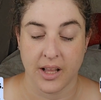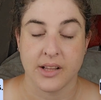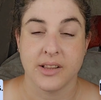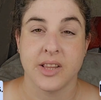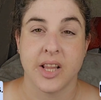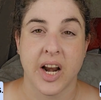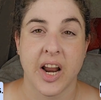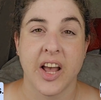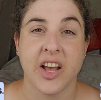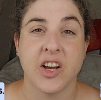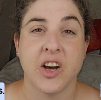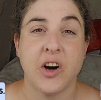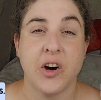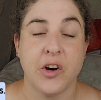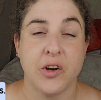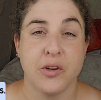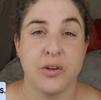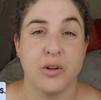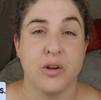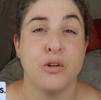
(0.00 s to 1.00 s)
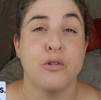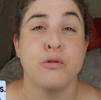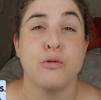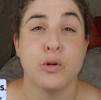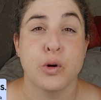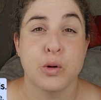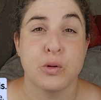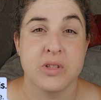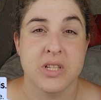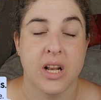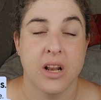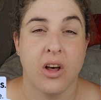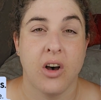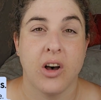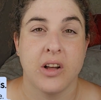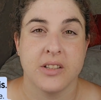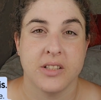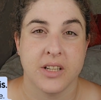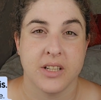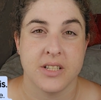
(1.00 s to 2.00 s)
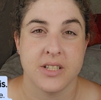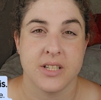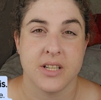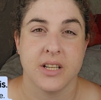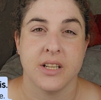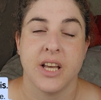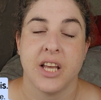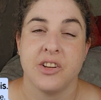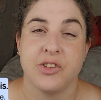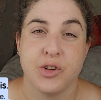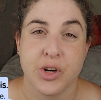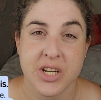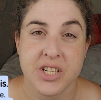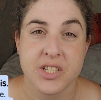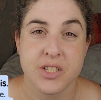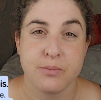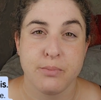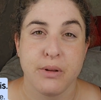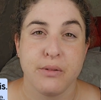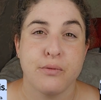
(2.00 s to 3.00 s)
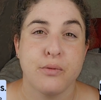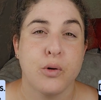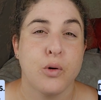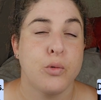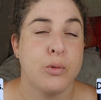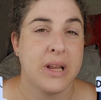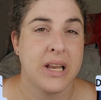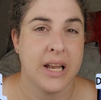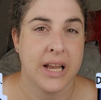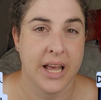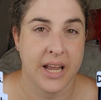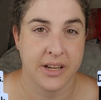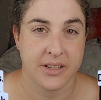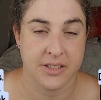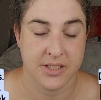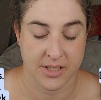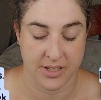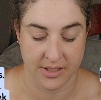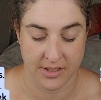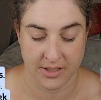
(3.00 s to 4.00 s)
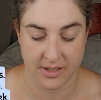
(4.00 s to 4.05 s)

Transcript: Trek on voor ons laat is. Get dressed before we late.